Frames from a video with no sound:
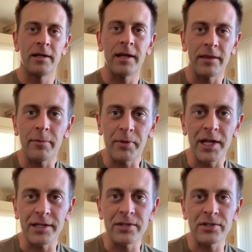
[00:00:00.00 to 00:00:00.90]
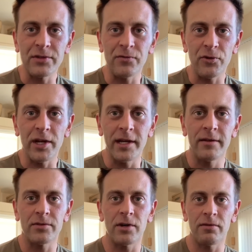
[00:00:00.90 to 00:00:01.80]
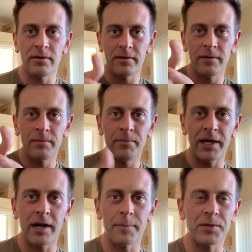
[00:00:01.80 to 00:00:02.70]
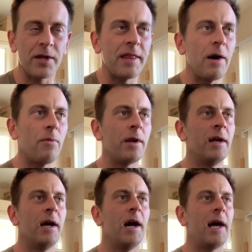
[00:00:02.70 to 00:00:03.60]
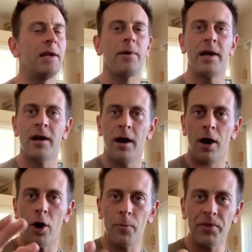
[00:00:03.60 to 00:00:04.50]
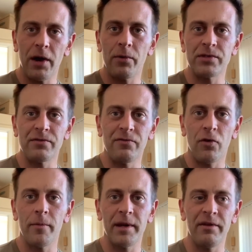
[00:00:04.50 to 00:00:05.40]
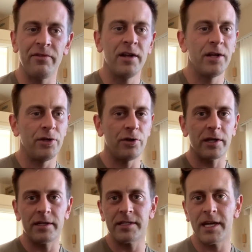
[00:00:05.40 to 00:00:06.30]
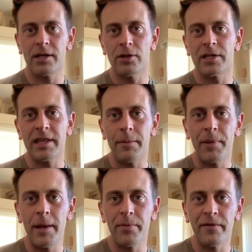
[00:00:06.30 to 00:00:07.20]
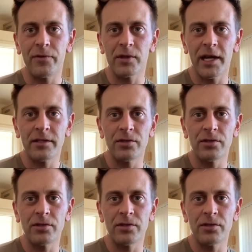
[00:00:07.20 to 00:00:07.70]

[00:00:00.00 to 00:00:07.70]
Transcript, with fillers: and the playlist is free. So big ups on that one. Anyway, hope that was informative. You can take a look at that paper if you'd like